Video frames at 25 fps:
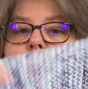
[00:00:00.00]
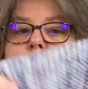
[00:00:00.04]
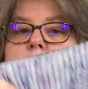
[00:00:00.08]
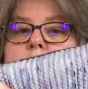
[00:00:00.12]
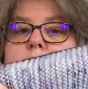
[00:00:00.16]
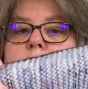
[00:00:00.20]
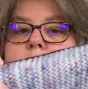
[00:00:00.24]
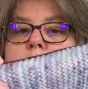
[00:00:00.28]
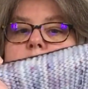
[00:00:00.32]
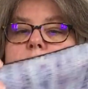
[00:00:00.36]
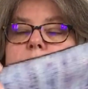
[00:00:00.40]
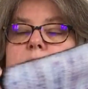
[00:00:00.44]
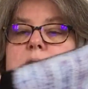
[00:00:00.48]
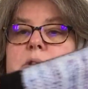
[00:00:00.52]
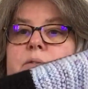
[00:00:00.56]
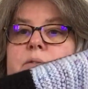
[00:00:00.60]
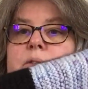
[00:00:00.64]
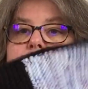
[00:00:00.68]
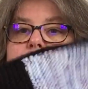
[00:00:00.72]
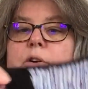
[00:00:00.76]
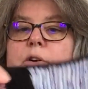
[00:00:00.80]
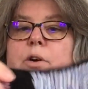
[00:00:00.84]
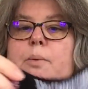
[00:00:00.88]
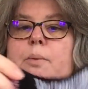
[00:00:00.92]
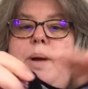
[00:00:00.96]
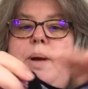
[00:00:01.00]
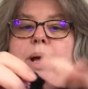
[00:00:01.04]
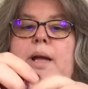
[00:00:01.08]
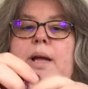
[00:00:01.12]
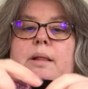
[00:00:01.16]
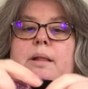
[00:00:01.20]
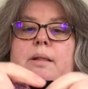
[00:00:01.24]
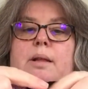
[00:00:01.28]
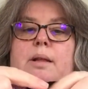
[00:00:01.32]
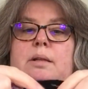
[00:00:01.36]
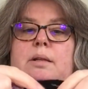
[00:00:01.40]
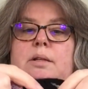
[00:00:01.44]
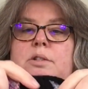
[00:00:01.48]
2 strands of fingering weight,
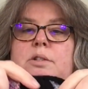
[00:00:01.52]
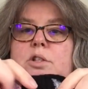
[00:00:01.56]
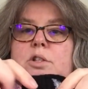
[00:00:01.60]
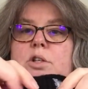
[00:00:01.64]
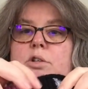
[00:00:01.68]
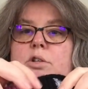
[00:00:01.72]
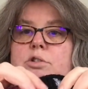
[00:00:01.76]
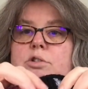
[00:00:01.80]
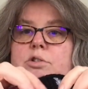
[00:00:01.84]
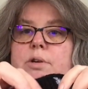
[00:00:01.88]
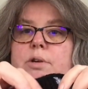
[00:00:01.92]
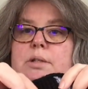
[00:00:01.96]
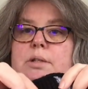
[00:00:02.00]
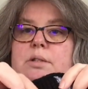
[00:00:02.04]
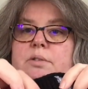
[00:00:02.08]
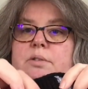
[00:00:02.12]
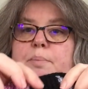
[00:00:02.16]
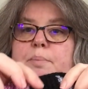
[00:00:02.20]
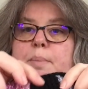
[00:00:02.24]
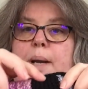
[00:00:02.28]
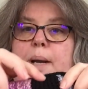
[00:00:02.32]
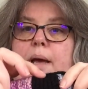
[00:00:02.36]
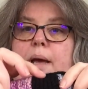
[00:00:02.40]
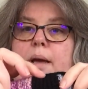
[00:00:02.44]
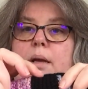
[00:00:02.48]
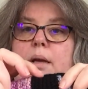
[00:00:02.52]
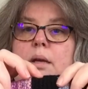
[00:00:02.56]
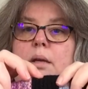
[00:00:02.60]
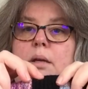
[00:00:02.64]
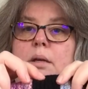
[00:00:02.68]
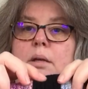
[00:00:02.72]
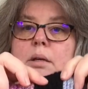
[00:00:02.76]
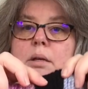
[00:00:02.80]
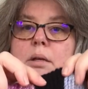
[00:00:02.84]
and then there's 2 strands of black.